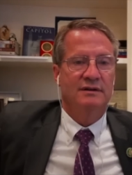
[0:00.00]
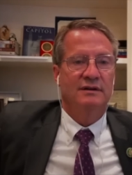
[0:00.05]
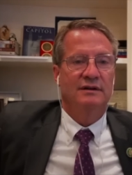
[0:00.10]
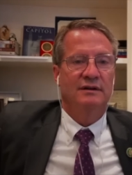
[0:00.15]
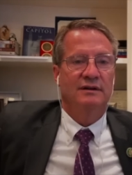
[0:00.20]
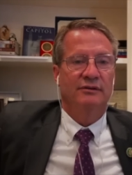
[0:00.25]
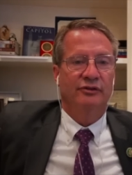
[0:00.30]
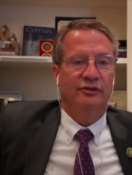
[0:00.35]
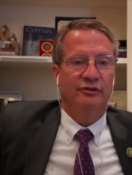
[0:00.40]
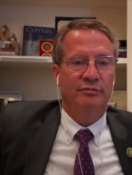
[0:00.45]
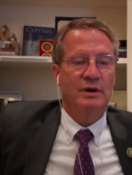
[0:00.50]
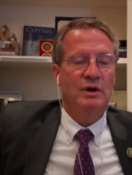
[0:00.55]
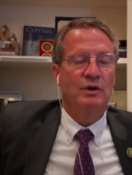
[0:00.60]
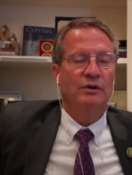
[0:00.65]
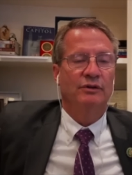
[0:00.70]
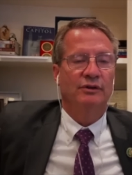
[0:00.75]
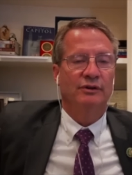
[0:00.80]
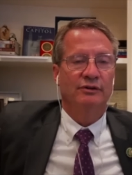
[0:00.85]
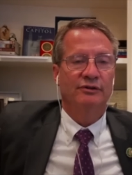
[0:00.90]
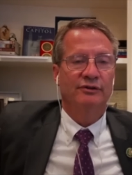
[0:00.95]
and there's
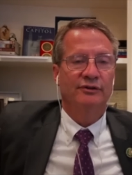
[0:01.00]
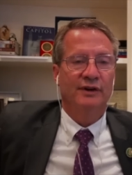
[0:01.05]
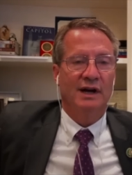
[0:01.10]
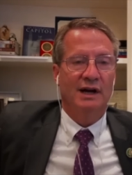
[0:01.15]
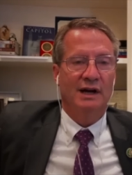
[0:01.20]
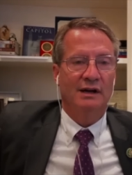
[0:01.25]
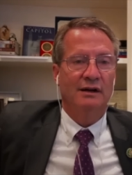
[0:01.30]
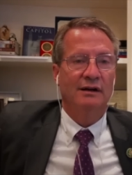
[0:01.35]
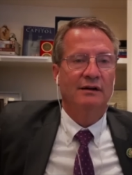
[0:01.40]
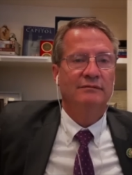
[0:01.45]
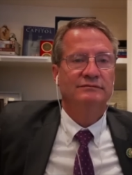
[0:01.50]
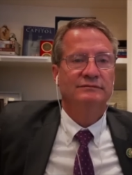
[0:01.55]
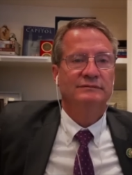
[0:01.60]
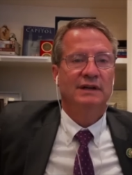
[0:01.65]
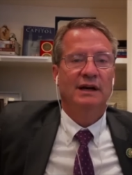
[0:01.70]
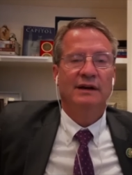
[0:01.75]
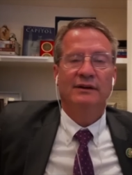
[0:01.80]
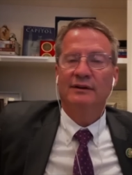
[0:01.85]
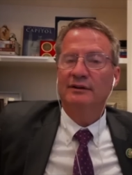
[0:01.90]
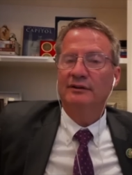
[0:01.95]
smoke, there's fire,
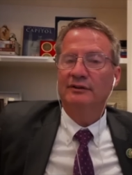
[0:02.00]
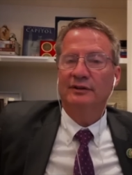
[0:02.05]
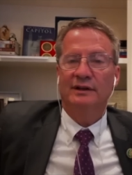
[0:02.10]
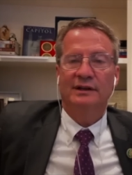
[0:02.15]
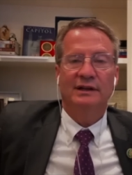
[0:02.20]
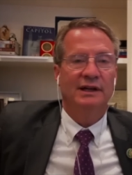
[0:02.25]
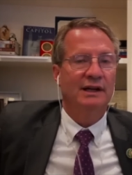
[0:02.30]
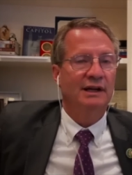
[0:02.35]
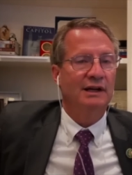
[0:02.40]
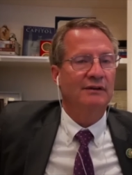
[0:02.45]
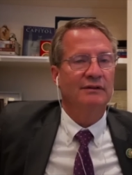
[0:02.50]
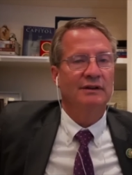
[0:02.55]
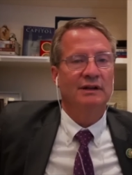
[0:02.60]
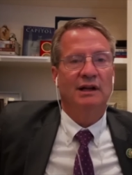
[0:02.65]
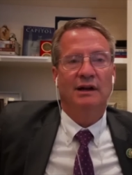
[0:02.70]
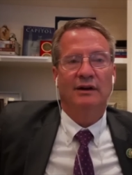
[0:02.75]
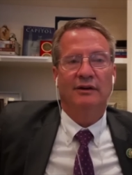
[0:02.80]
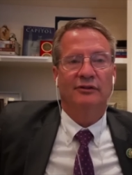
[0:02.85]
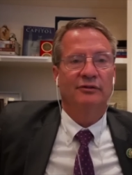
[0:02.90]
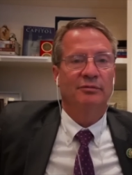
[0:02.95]
and there's a heck of a
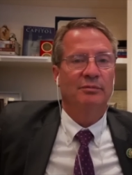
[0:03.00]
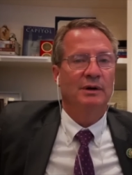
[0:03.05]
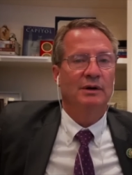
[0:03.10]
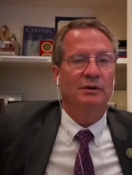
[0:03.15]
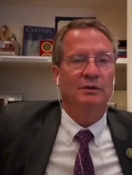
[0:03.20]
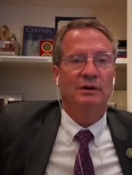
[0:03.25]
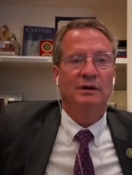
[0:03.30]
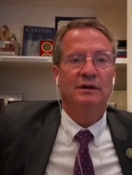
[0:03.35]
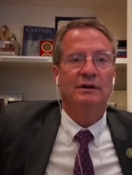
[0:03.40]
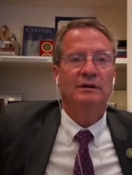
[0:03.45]
lot of smoke.